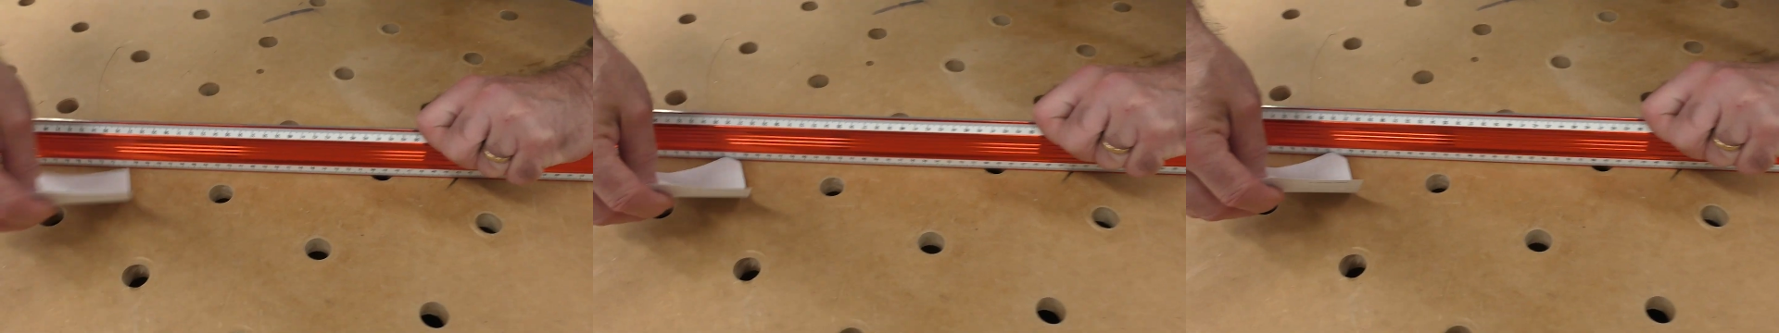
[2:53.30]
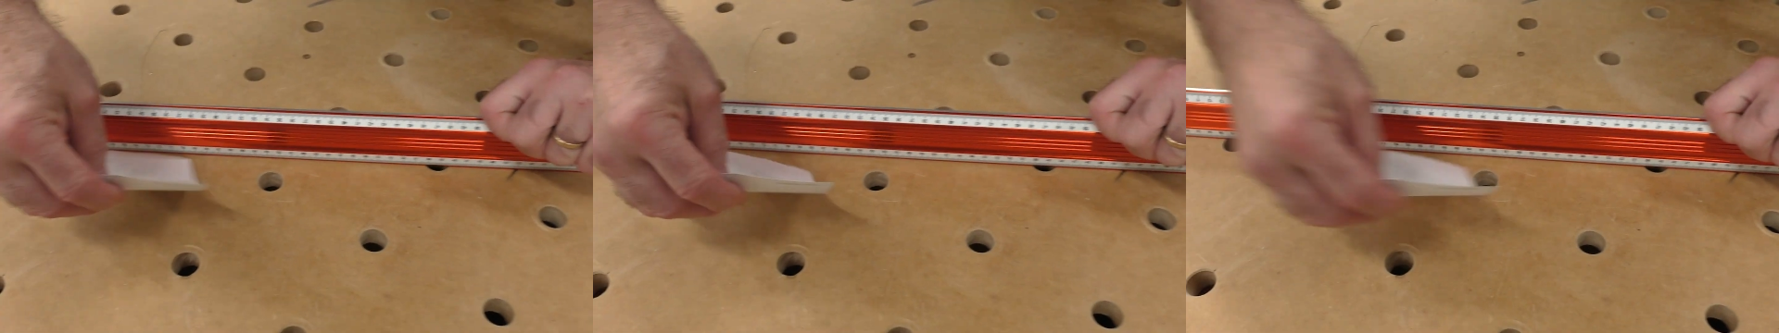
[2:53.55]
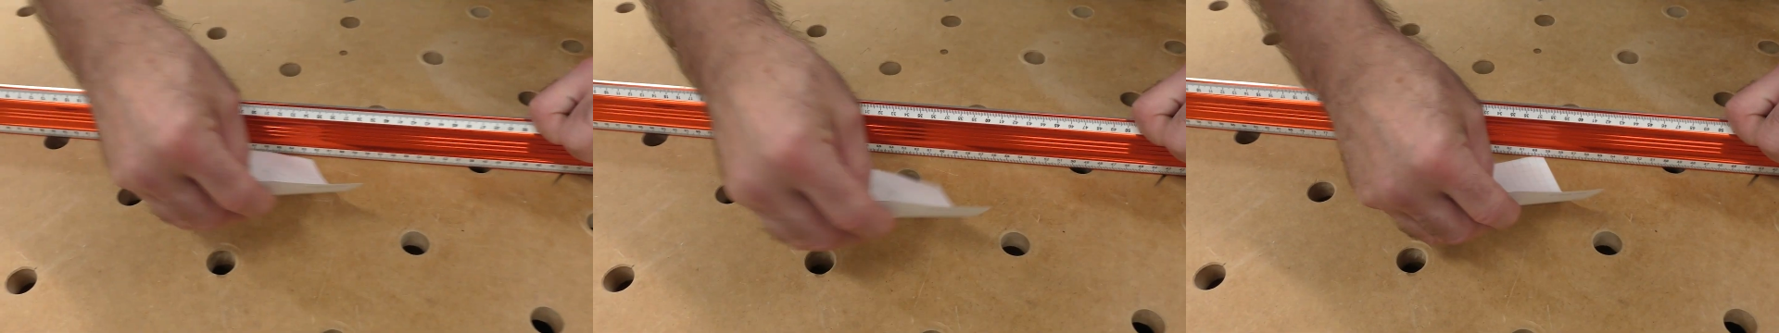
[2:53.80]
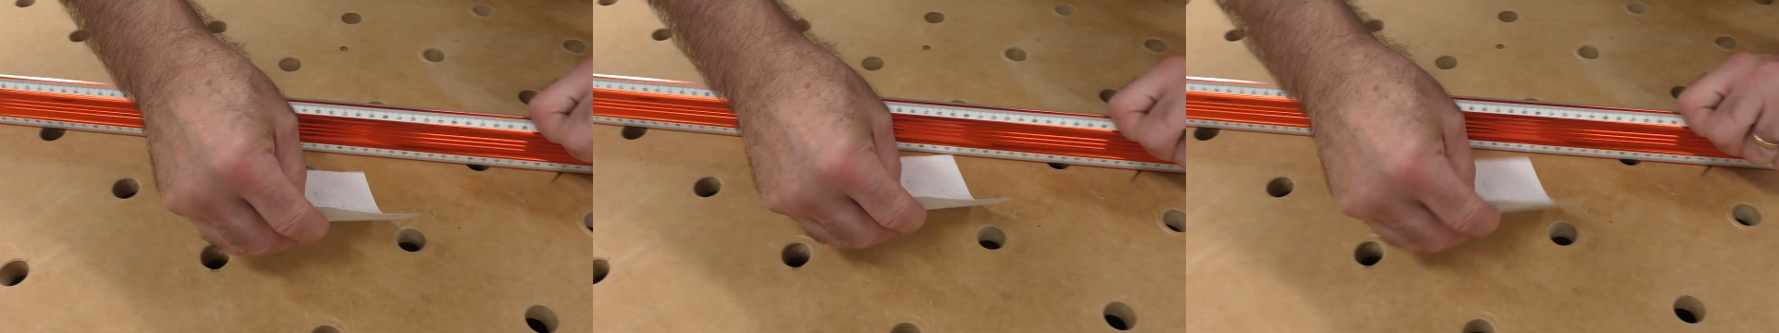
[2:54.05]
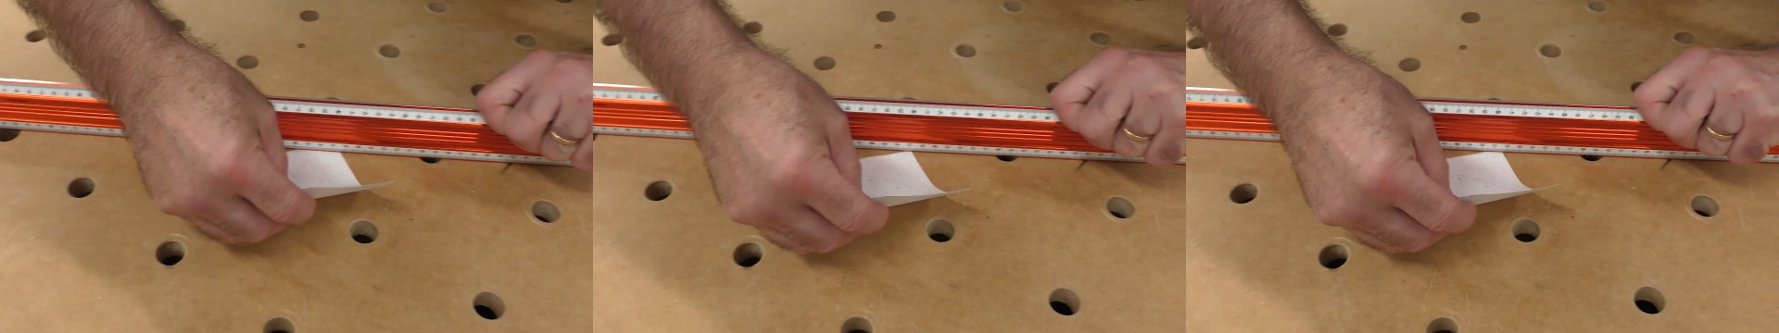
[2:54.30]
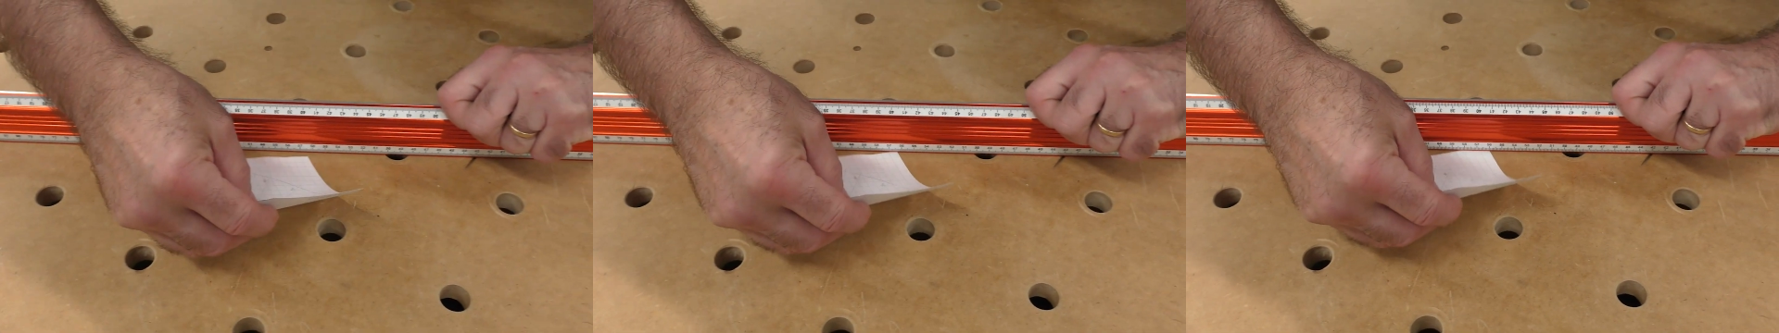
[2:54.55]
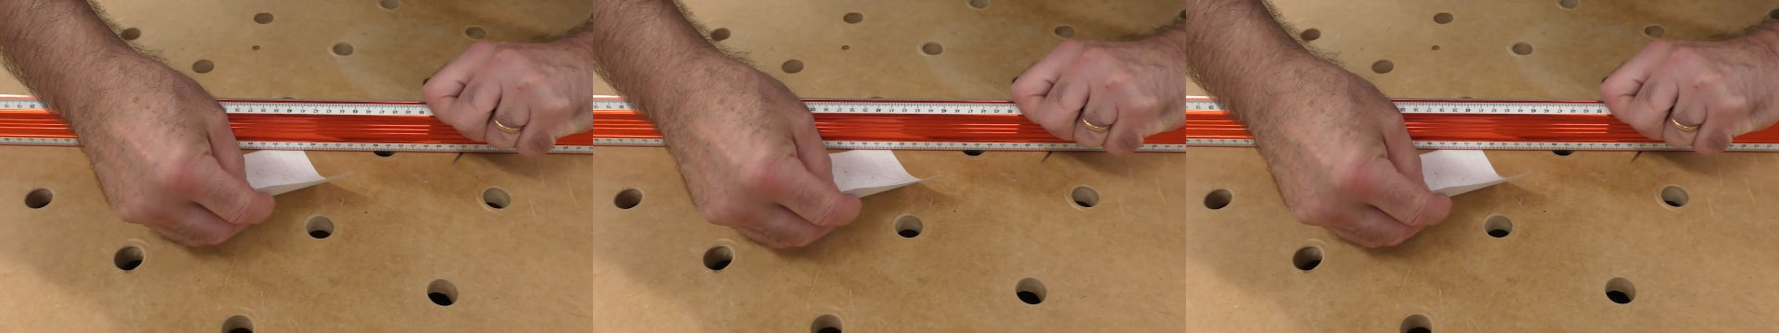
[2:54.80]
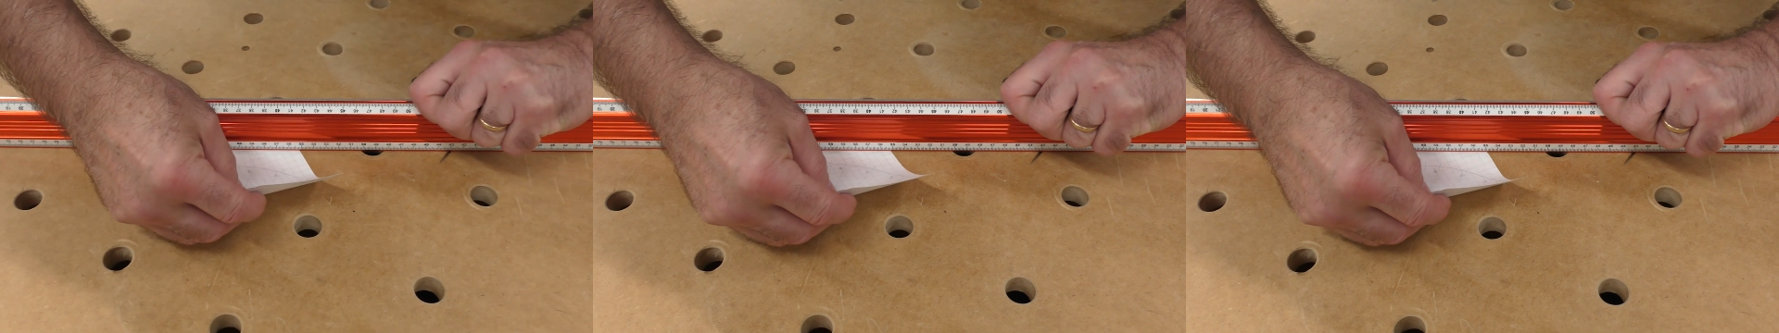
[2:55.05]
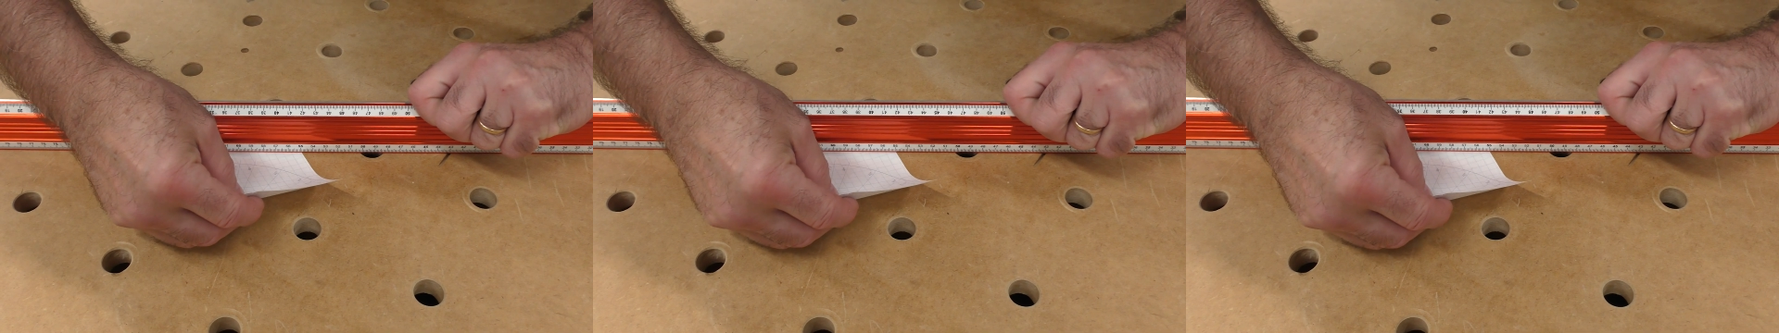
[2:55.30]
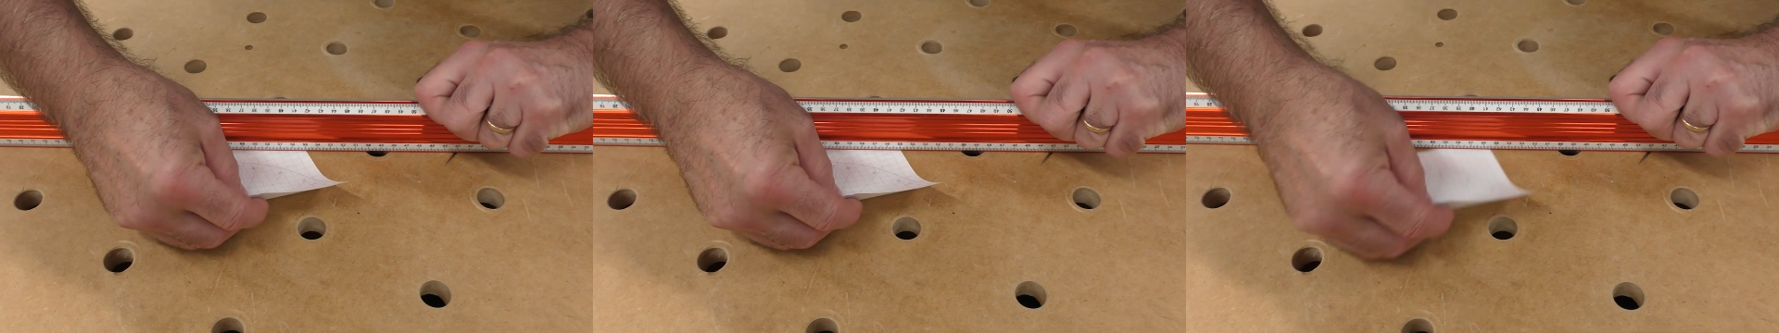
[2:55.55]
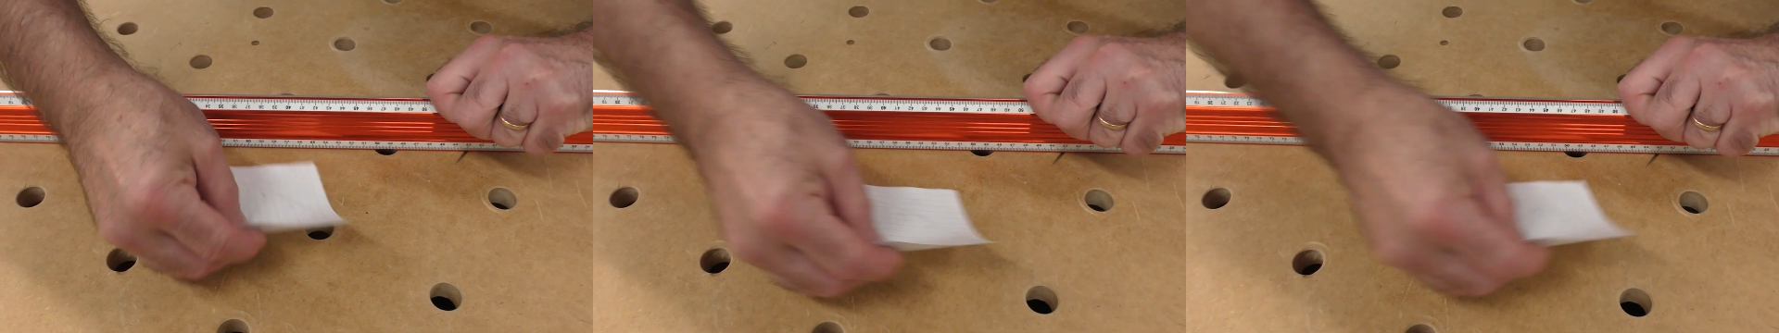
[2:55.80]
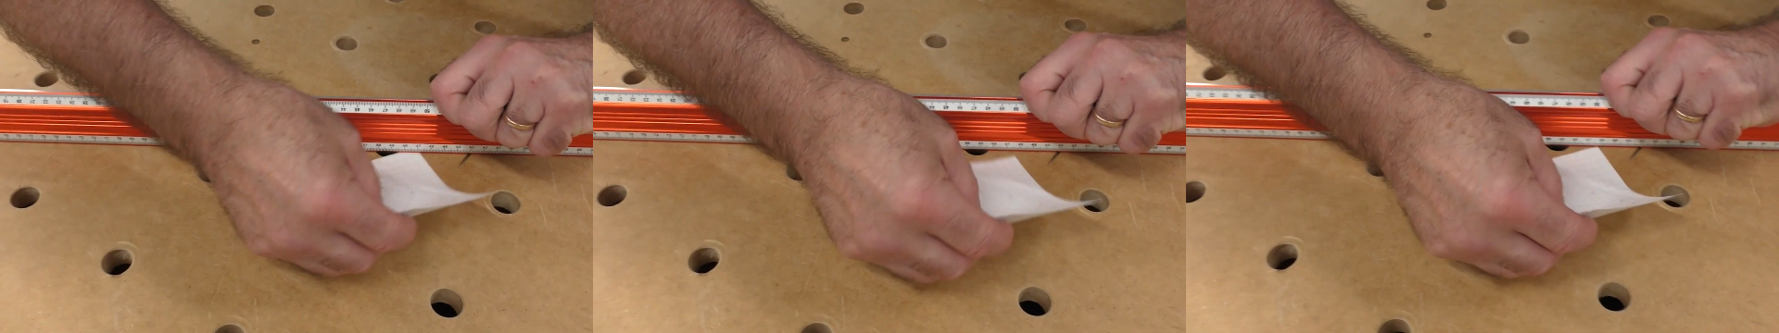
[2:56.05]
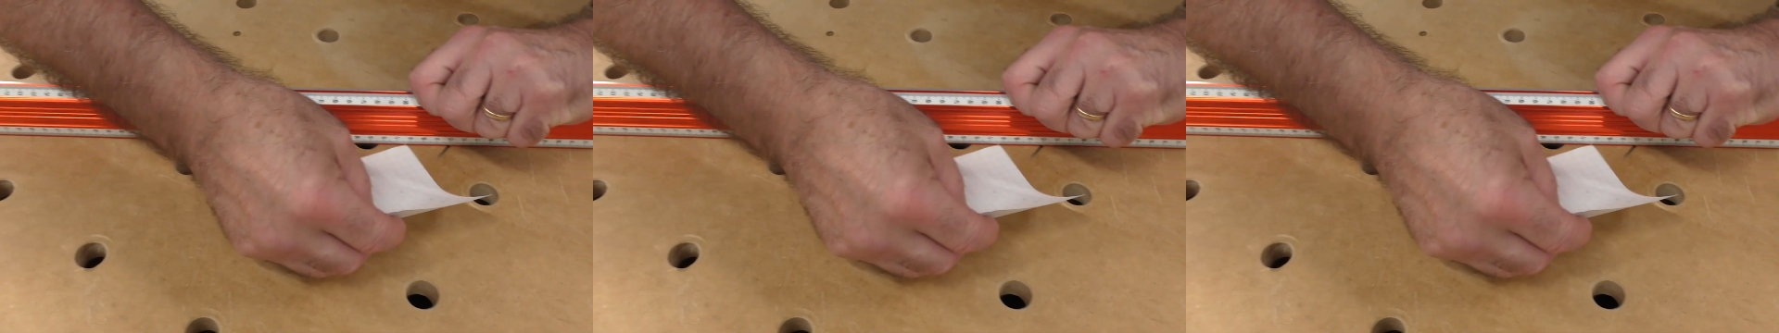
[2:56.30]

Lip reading: [unreadable: no face in view]